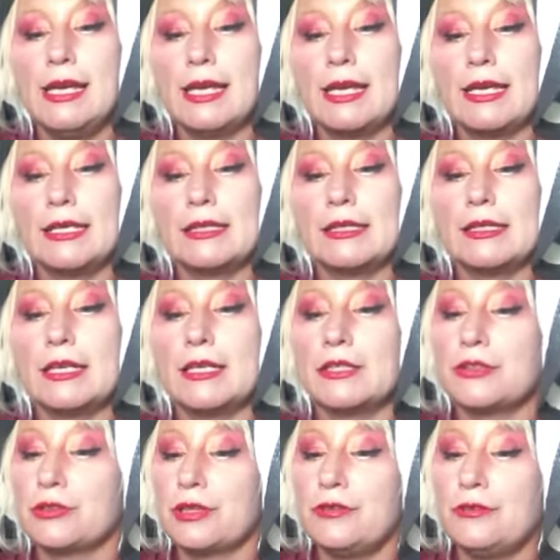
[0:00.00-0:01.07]
in the
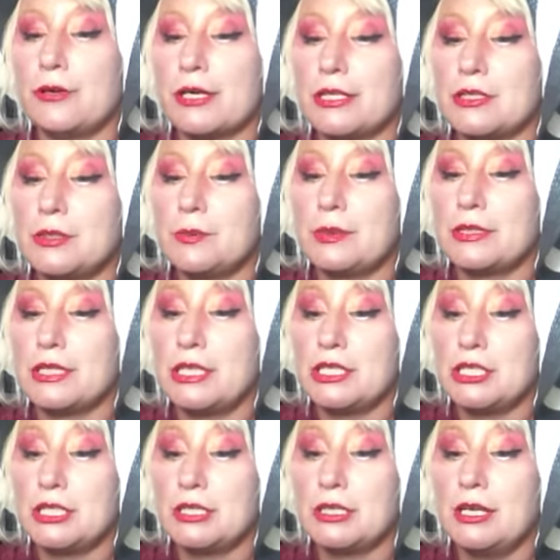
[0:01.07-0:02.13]
342
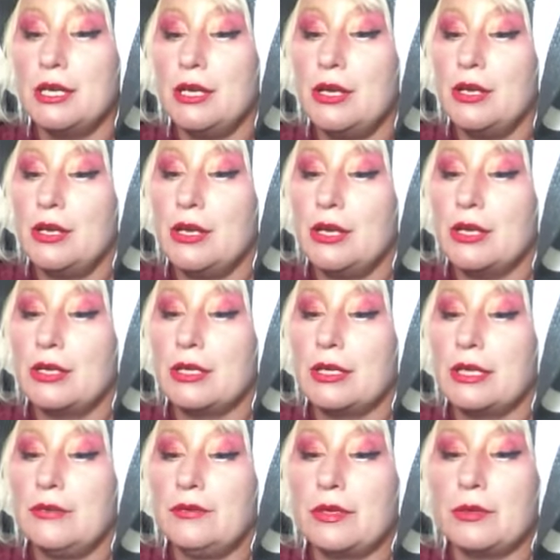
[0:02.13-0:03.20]
petition
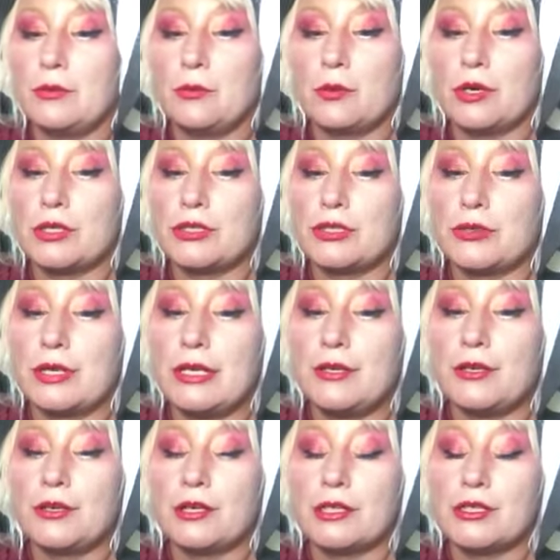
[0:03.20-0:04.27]
given were during
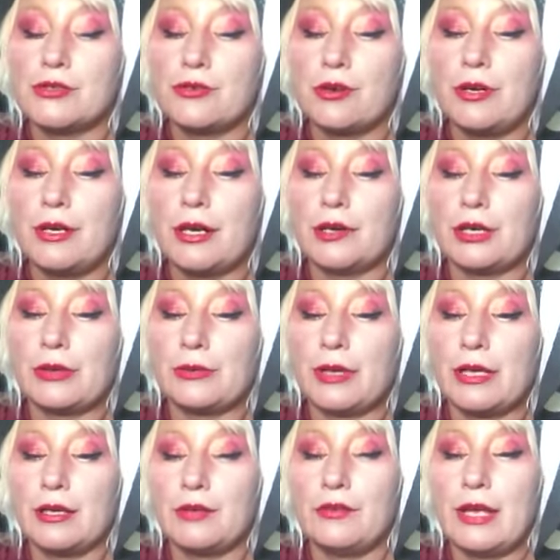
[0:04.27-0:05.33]
her extraordinary
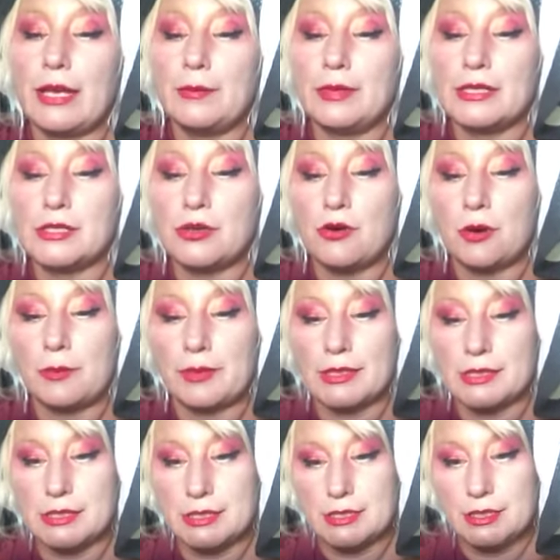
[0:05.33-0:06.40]
writ of habeas
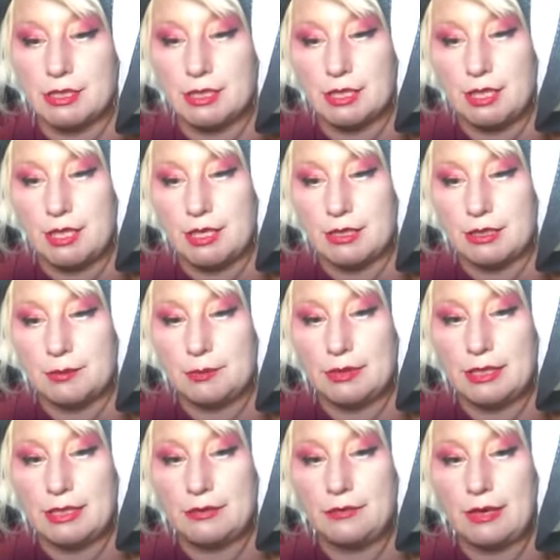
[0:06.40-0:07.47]
corpus. The
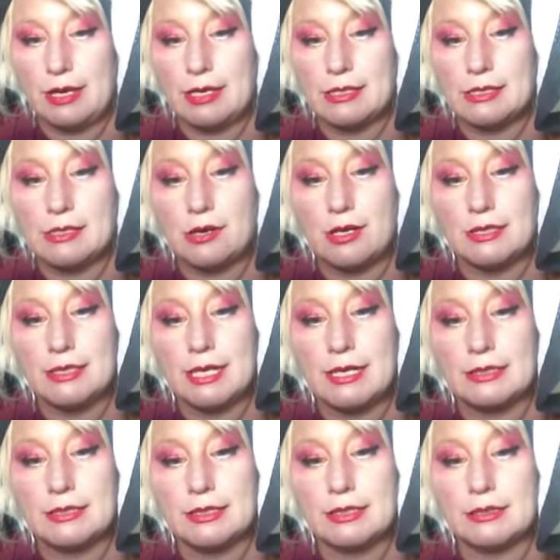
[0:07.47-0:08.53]
plaintiff has
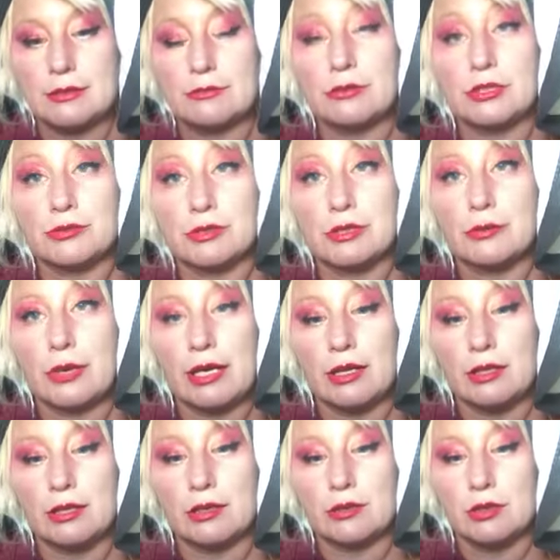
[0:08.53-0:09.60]
contacted, which was a
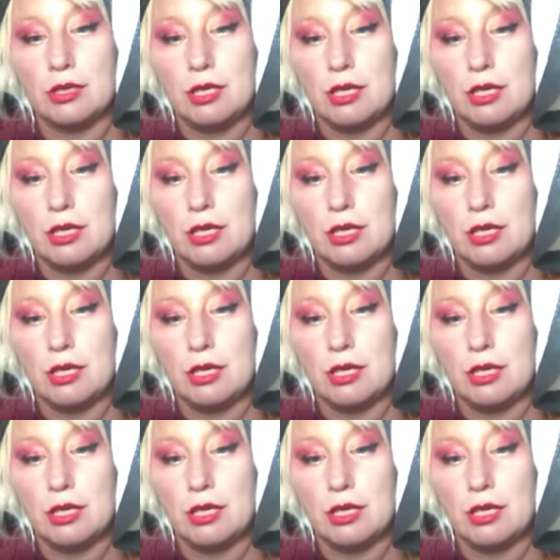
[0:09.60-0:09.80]
while ago,